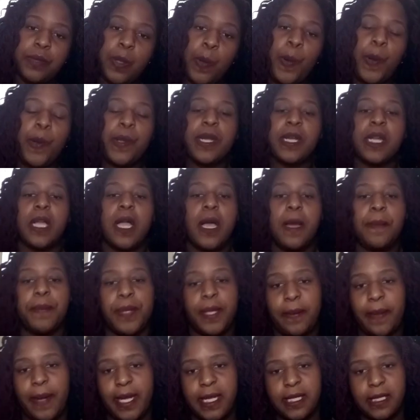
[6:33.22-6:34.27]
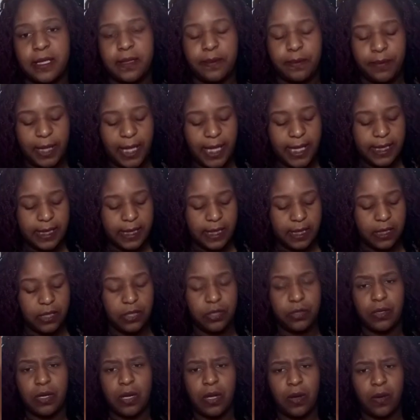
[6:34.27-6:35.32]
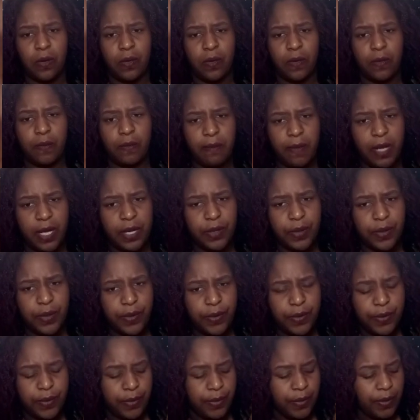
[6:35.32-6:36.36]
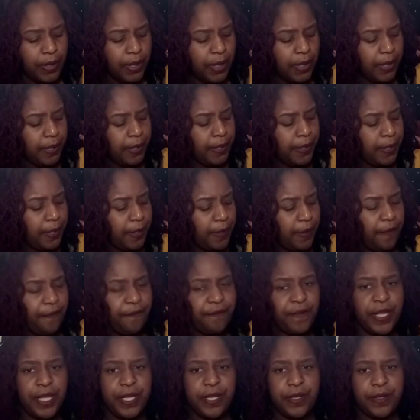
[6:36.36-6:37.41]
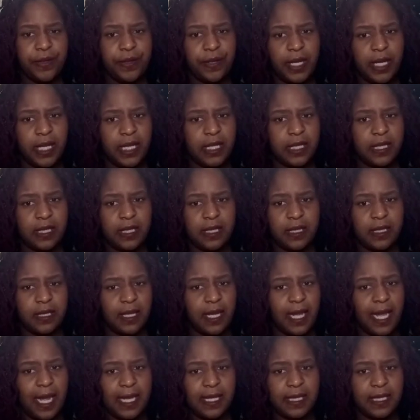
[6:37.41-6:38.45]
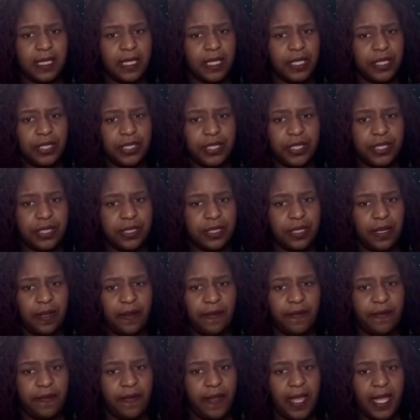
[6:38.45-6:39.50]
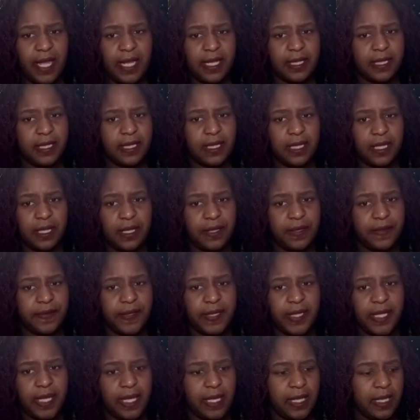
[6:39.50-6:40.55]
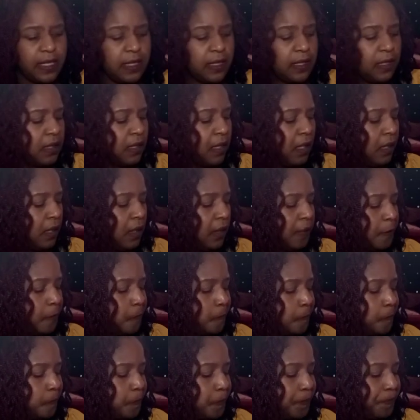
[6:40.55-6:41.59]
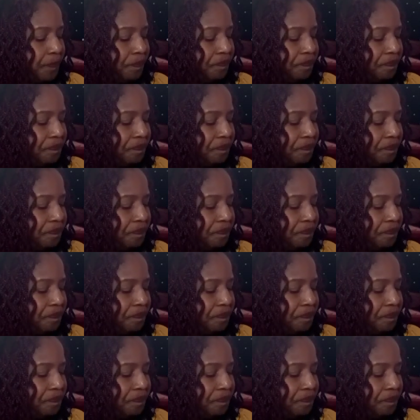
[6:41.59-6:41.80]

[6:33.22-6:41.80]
We went a couple of places. You know, medical field is got such a vast of settings. At